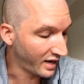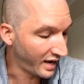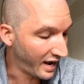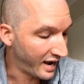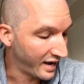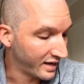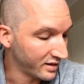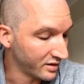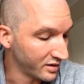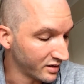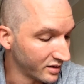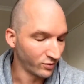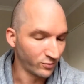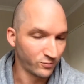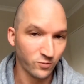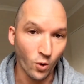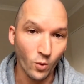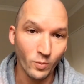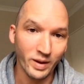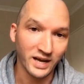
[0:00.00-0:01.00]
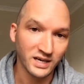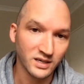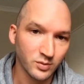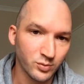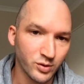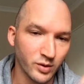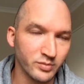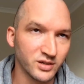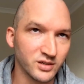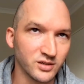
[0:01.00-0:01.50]
I added a
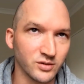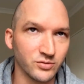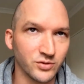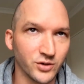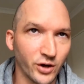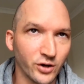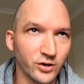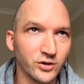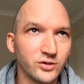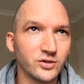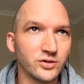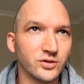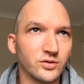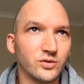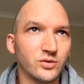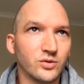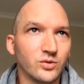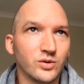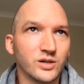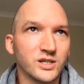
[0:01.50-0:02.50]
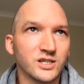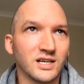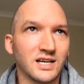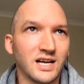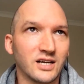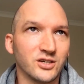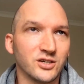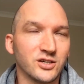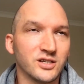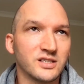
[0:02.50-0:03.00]
format primitive node, which
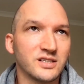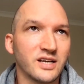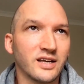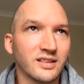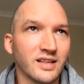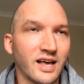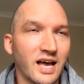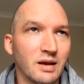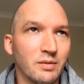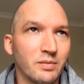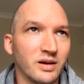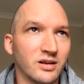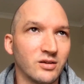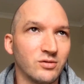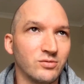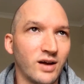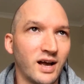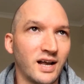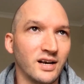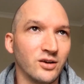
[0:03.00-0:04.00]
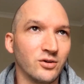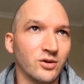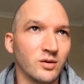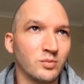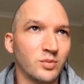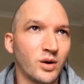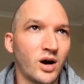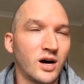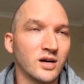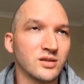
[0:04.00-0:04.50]
allowed you to take the animated value
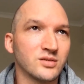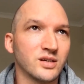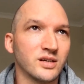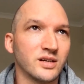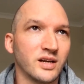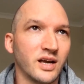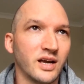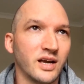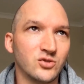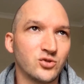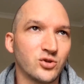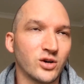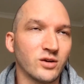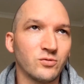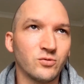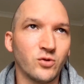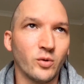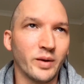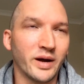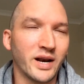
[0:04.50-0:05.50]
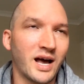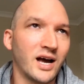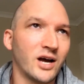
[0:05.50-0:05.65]
and pass in a string format.